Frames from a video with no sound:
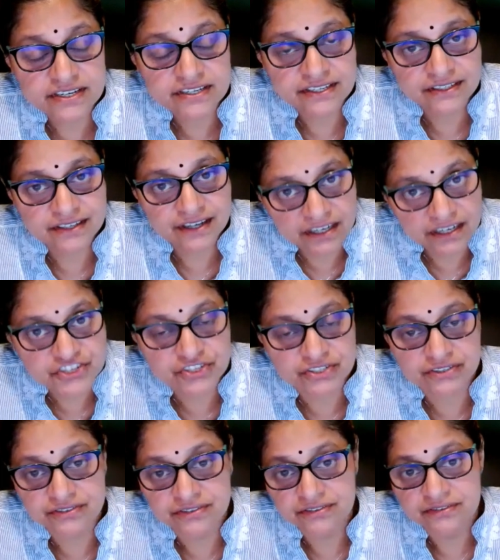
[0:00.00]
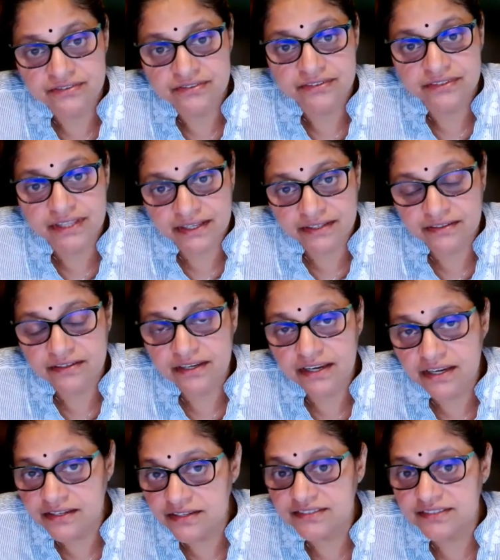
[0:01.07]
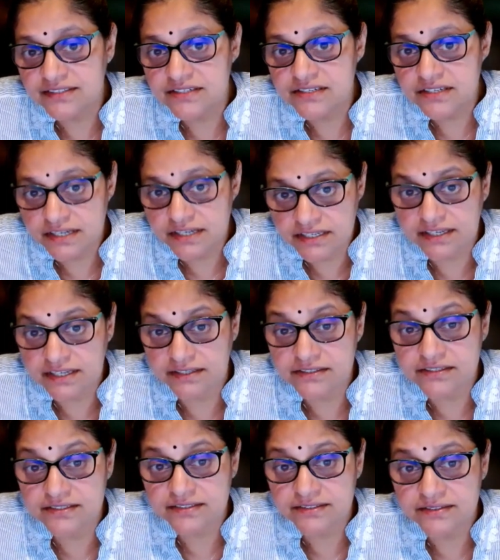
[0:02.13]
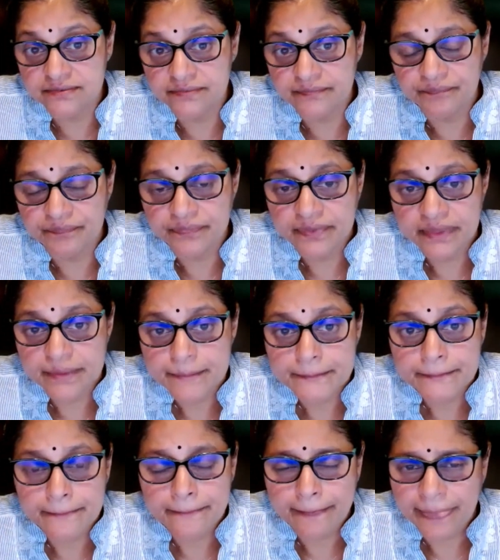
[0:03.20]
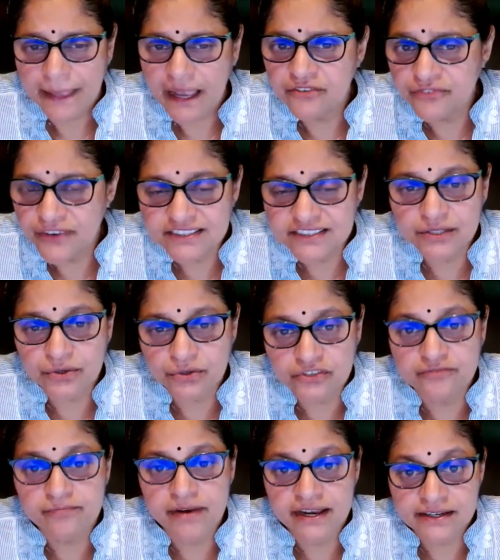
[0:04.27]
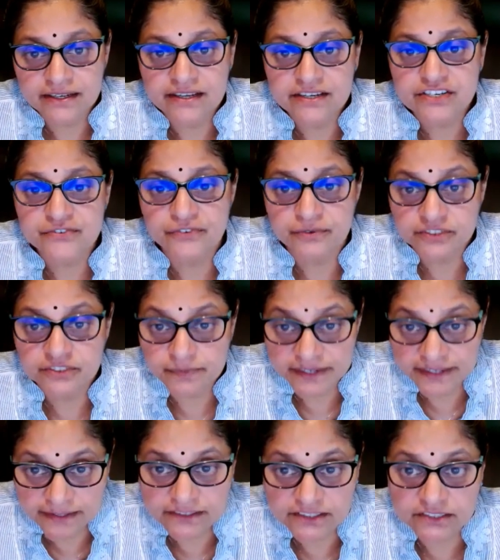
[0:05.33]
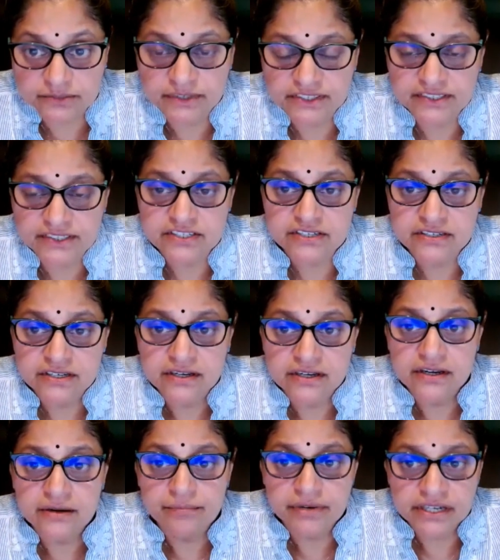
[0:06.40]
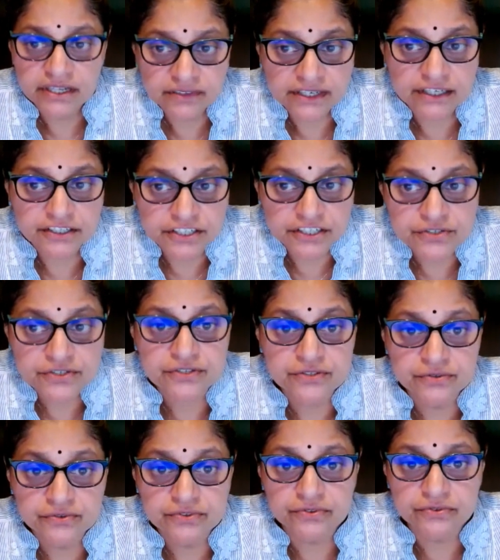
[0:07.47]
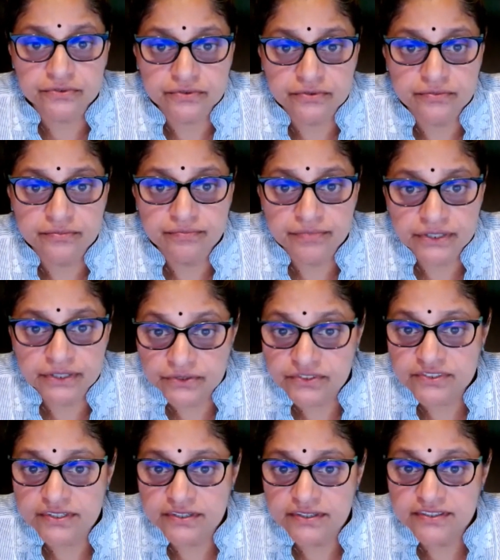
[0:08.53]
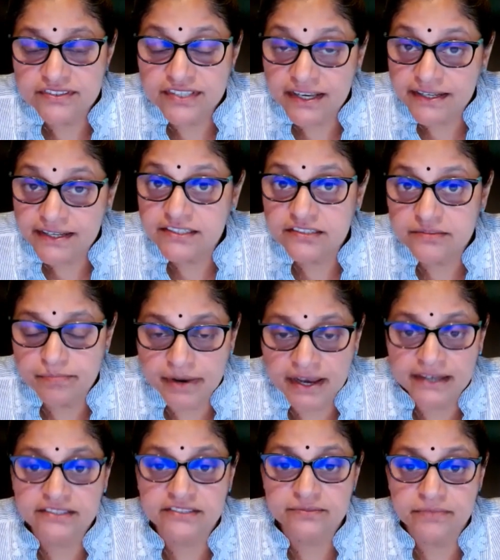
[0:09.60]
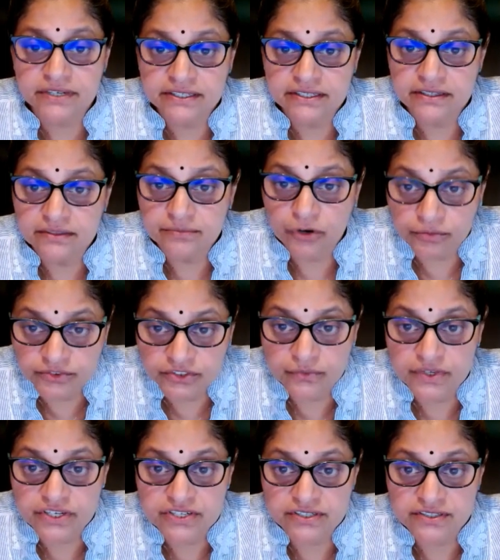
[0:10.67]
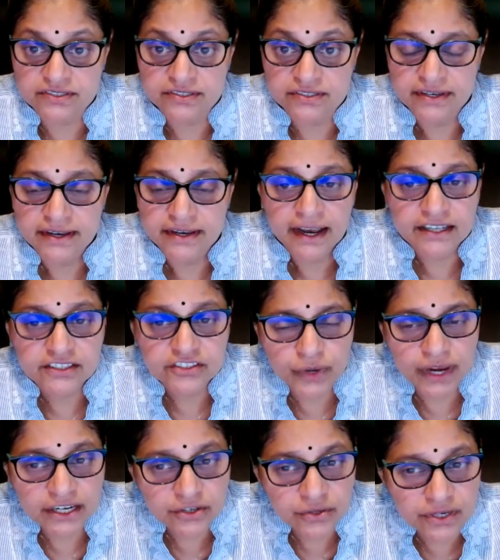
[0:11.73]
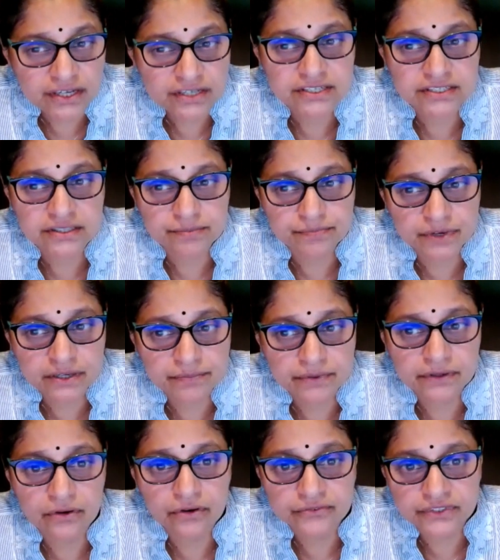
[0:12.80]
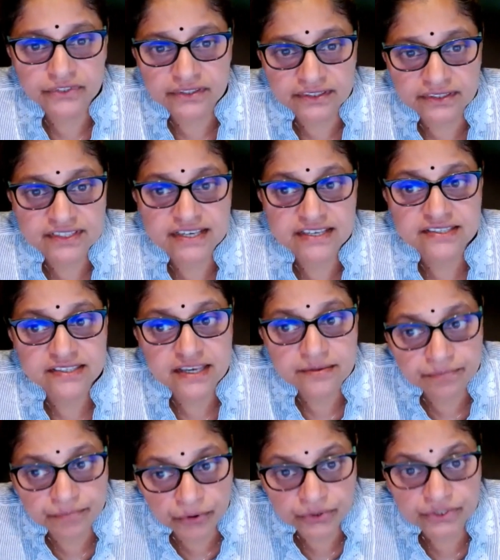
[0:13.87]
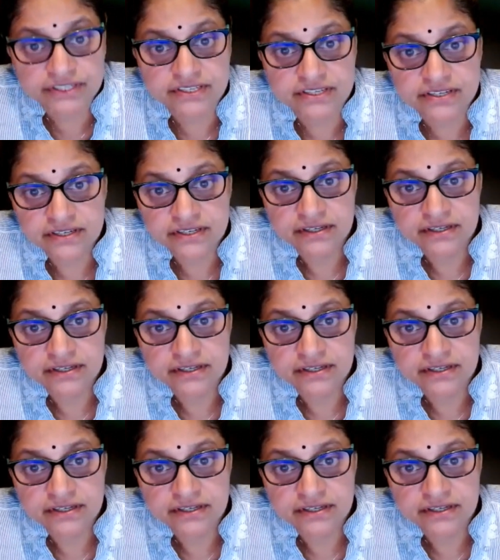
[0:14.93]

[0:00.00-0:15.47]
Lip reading: Indian culture than innocent Indians. I face a lot of backlash for spreading this message, but I will continue to do so because science backs my observations. And so educating the people of the risk is important,